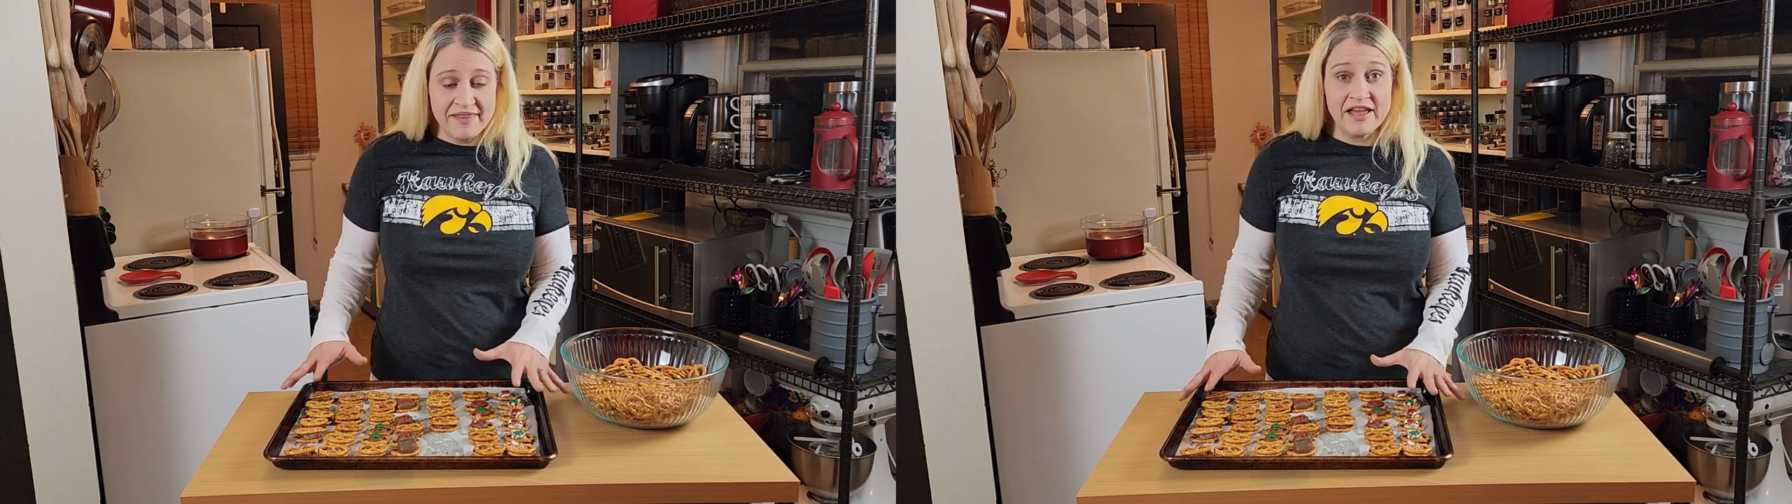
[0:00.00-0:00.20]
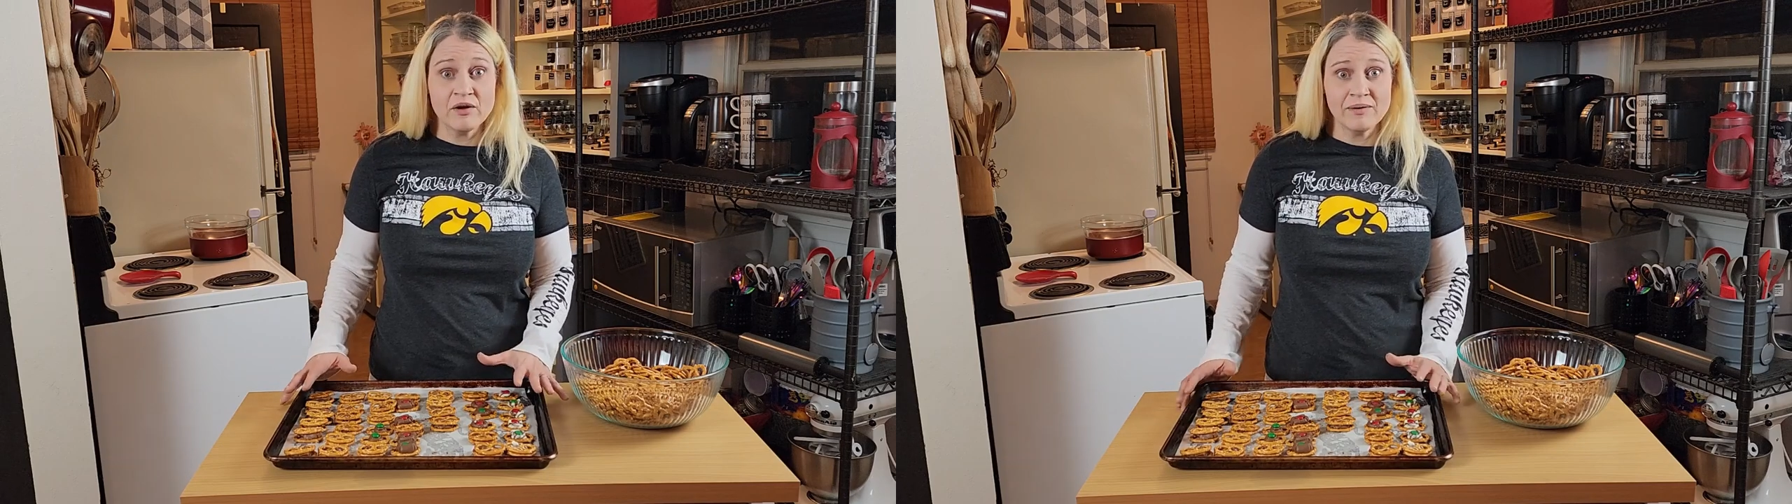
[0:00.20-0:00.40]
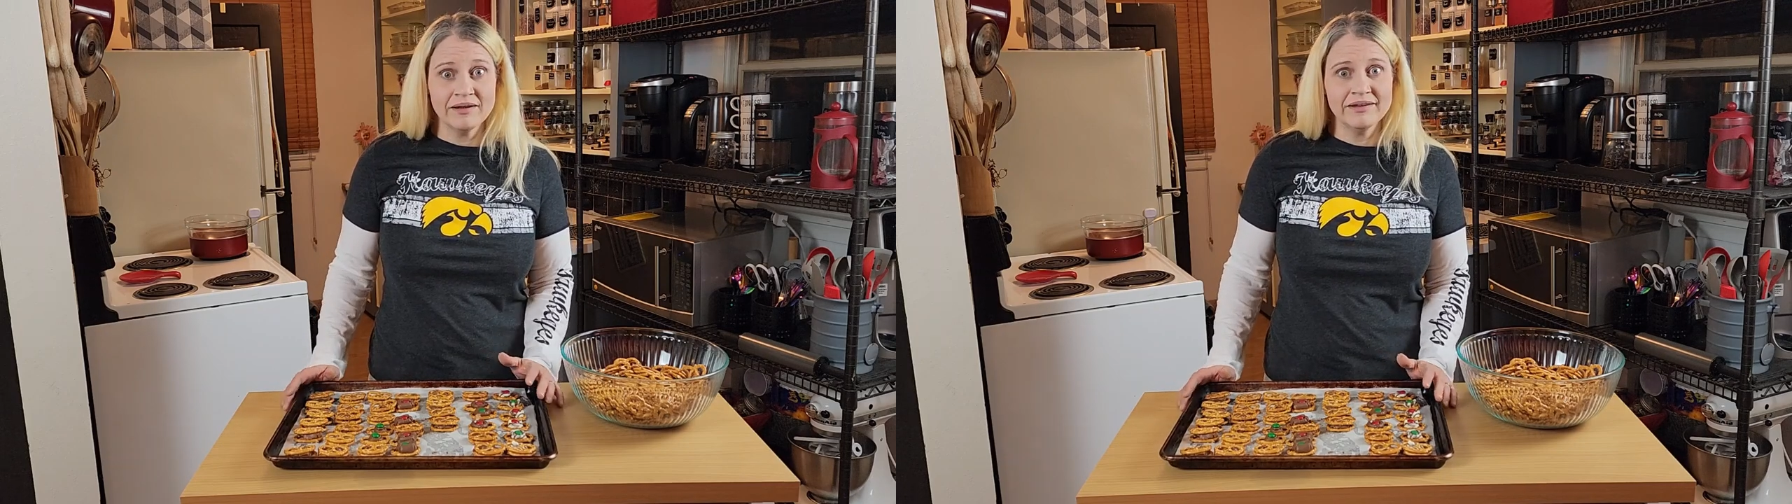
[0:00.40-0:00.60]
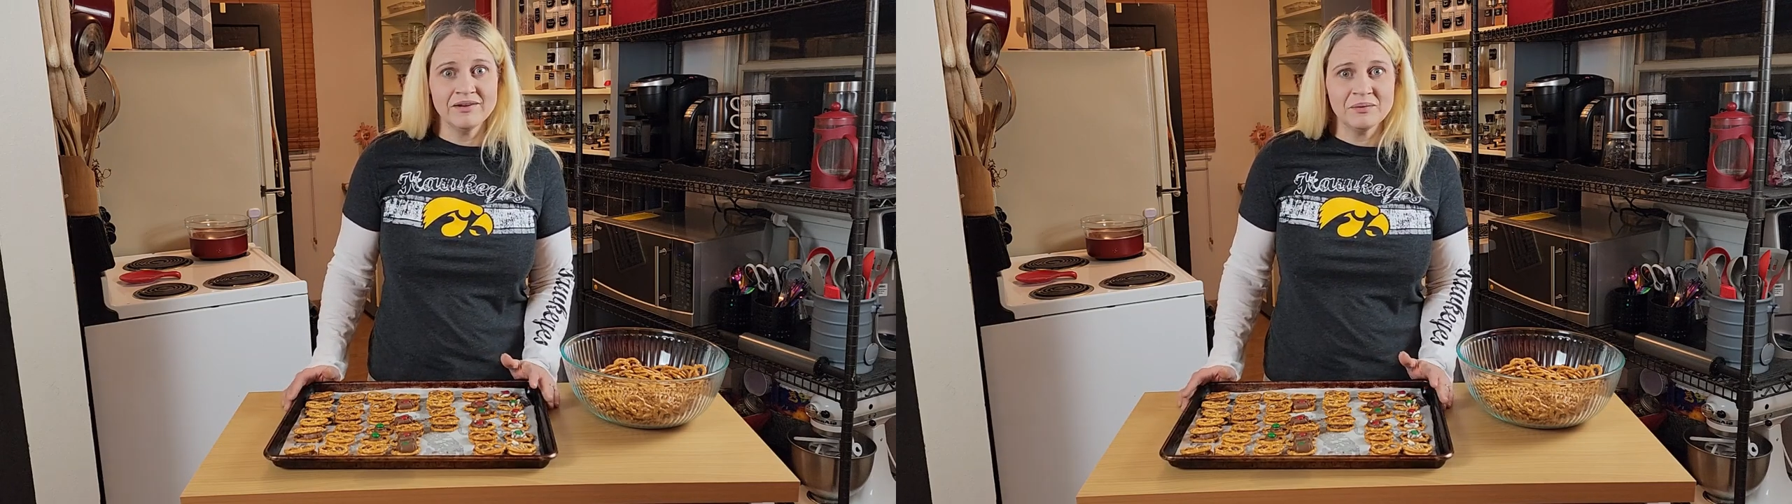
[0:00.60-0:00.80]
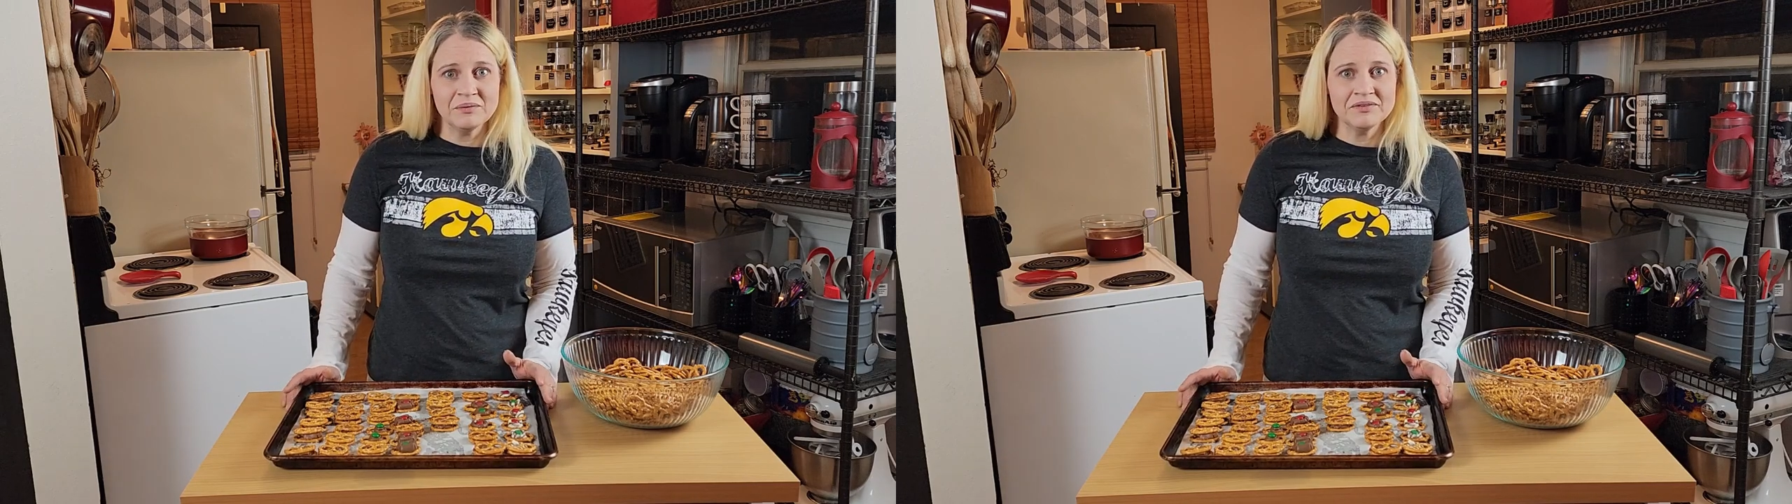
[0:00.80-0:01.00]
and they
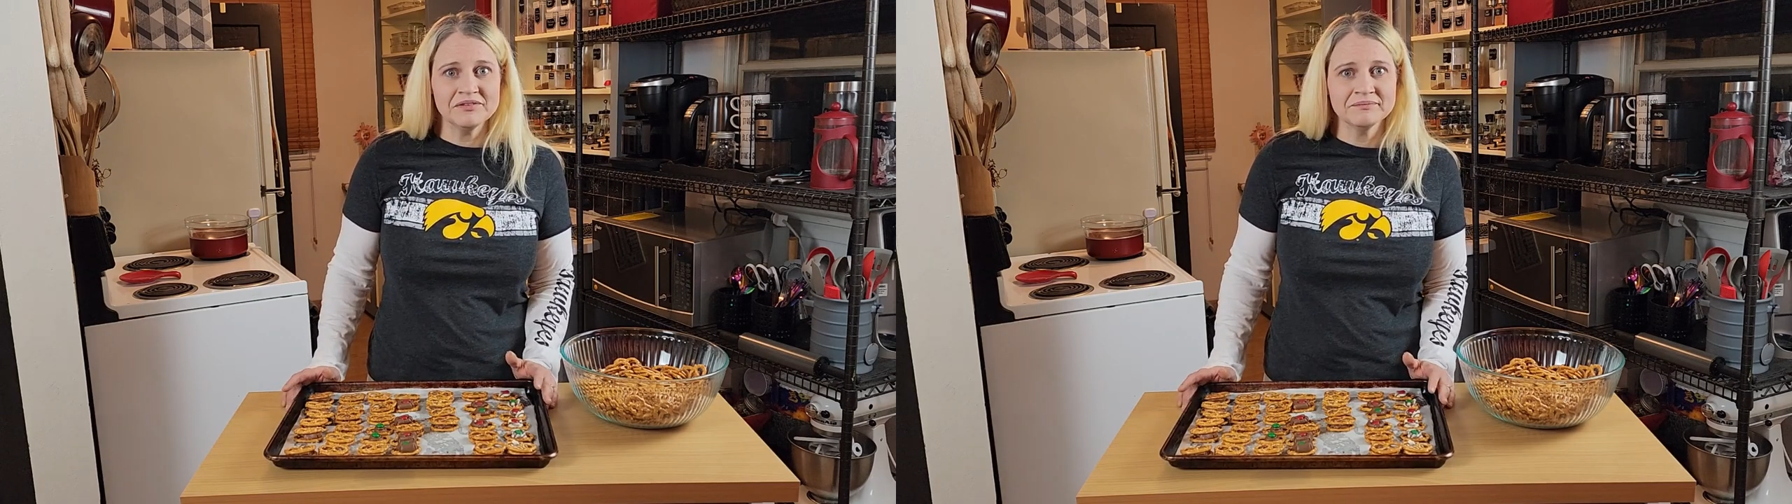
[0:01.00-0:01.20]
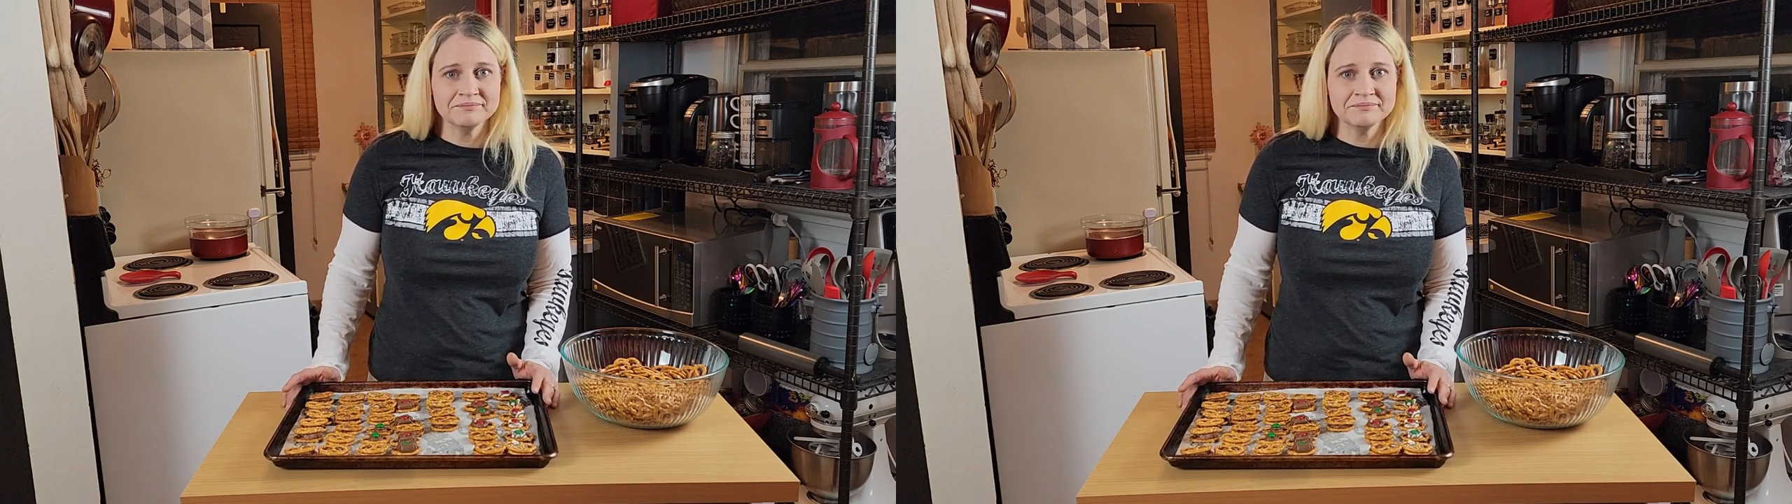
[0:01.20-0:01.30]
quickly cooled.